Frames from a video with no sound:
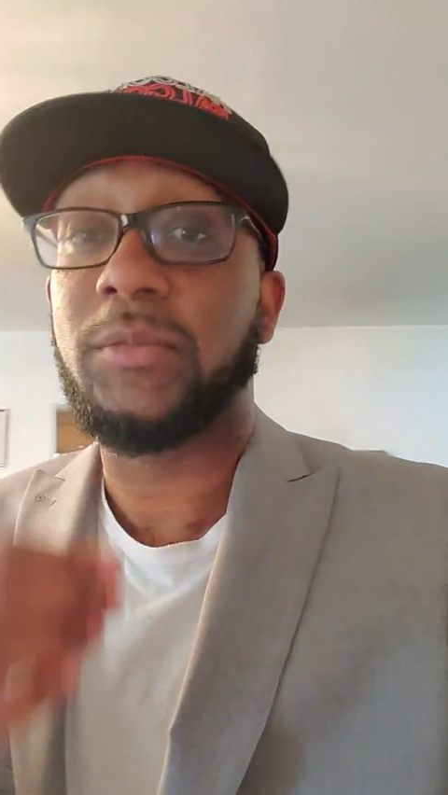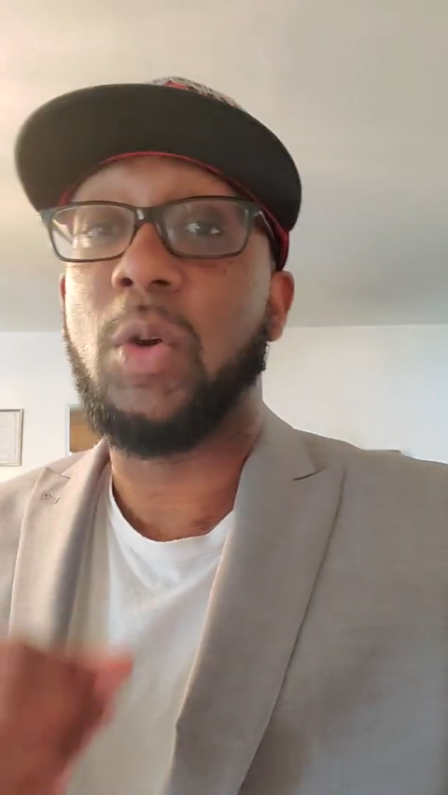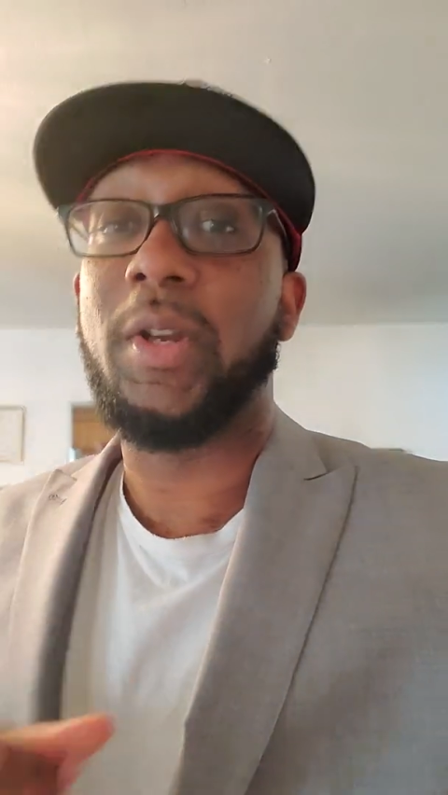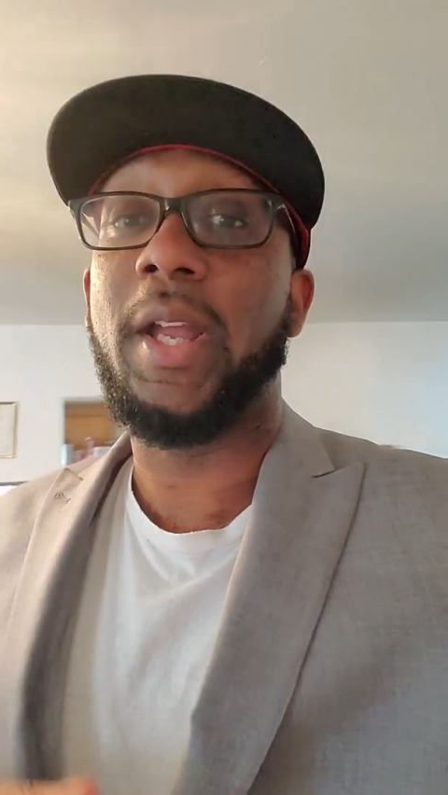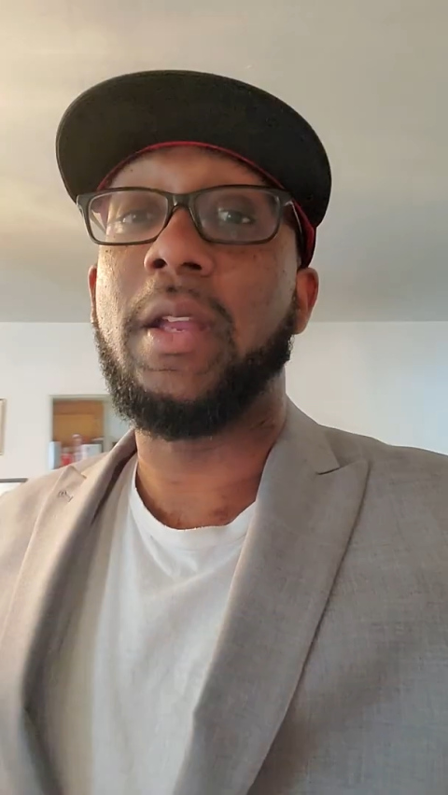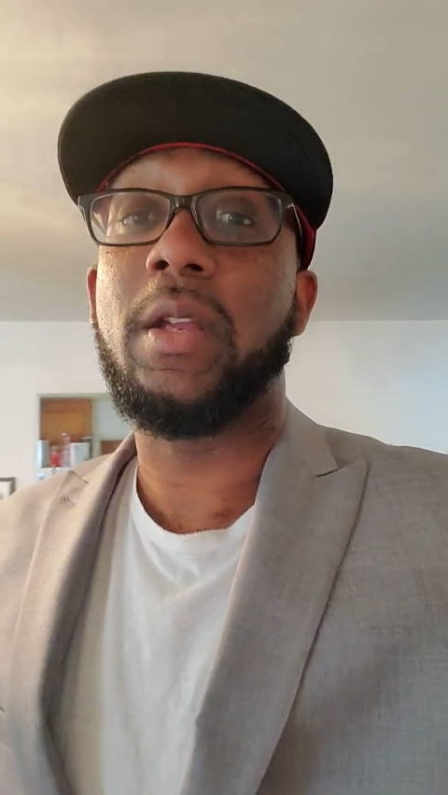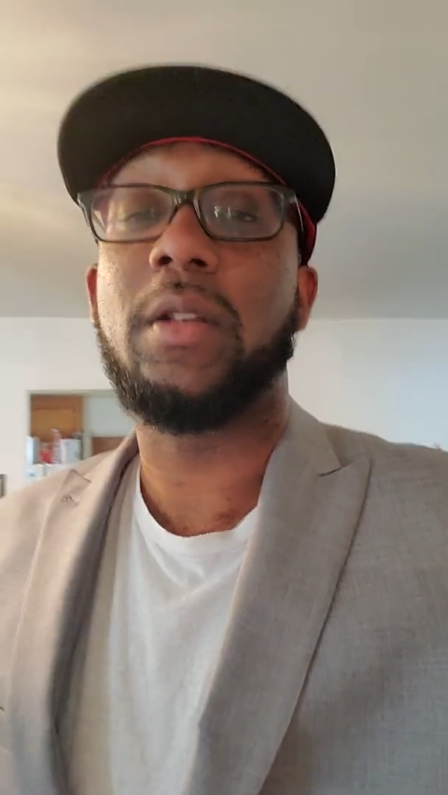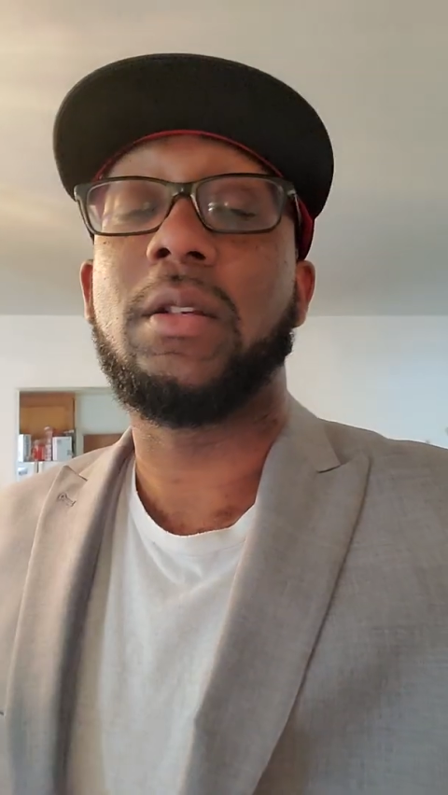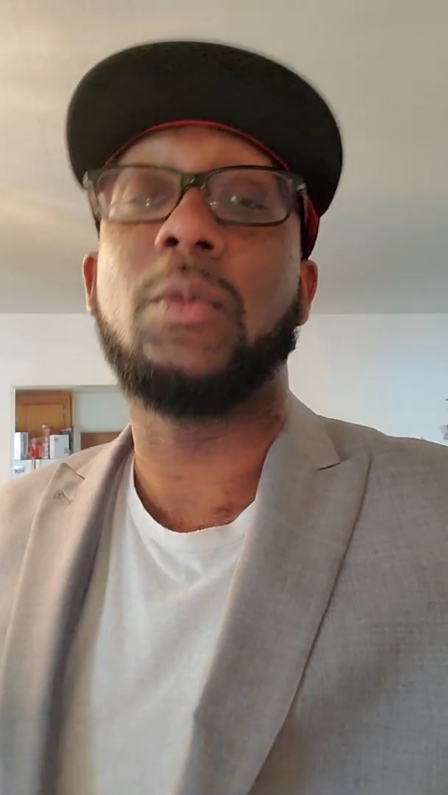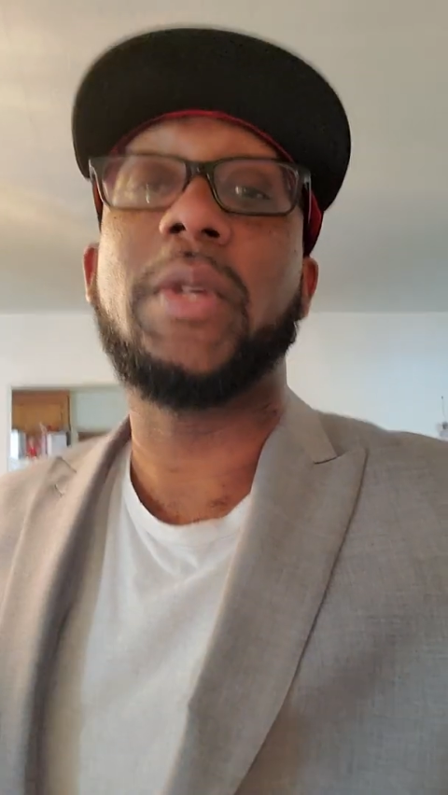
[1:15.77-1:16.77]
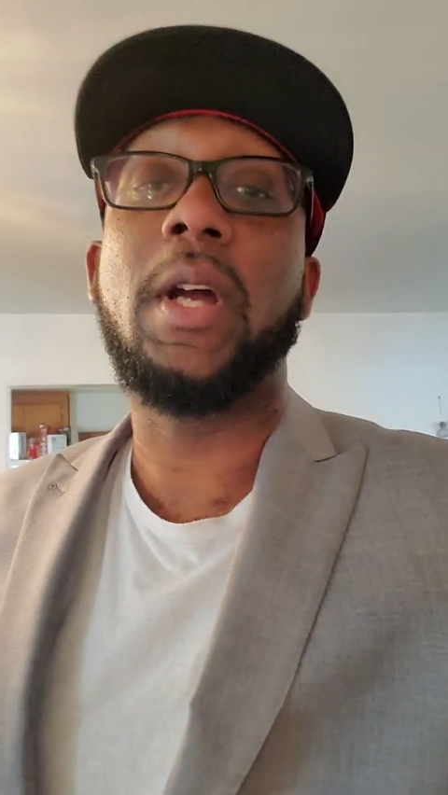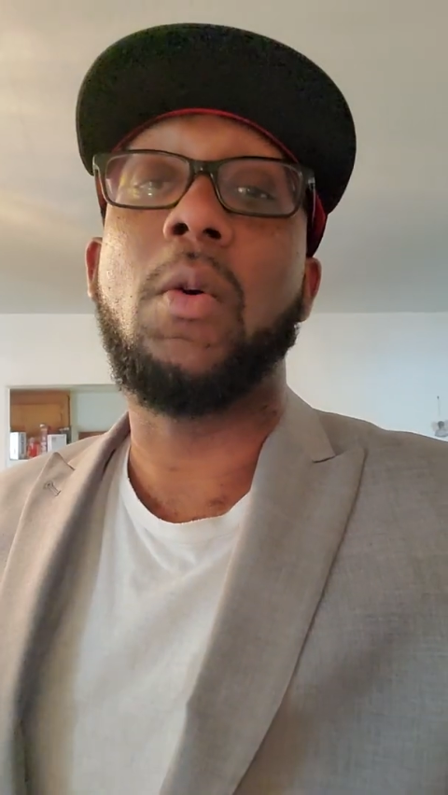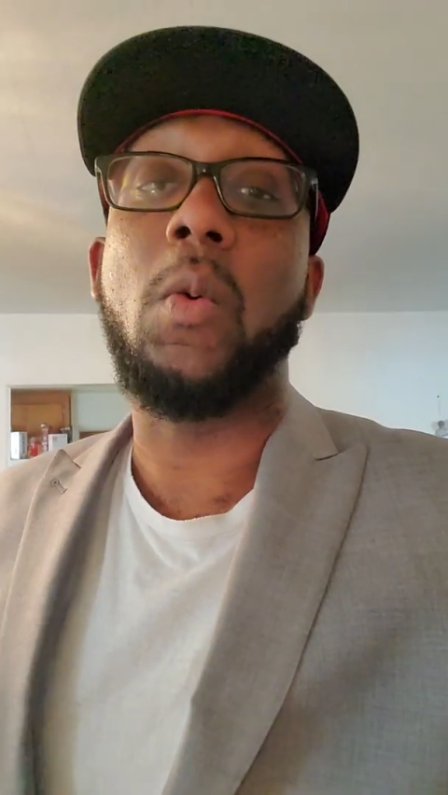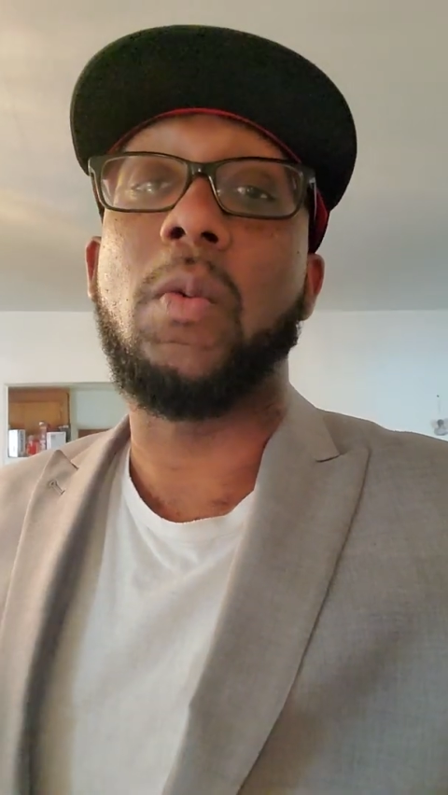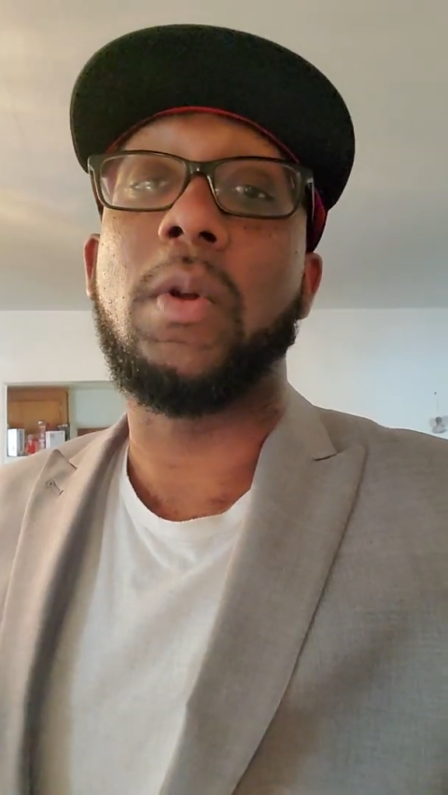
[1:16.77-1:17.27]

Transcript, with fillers: Okay, here we go.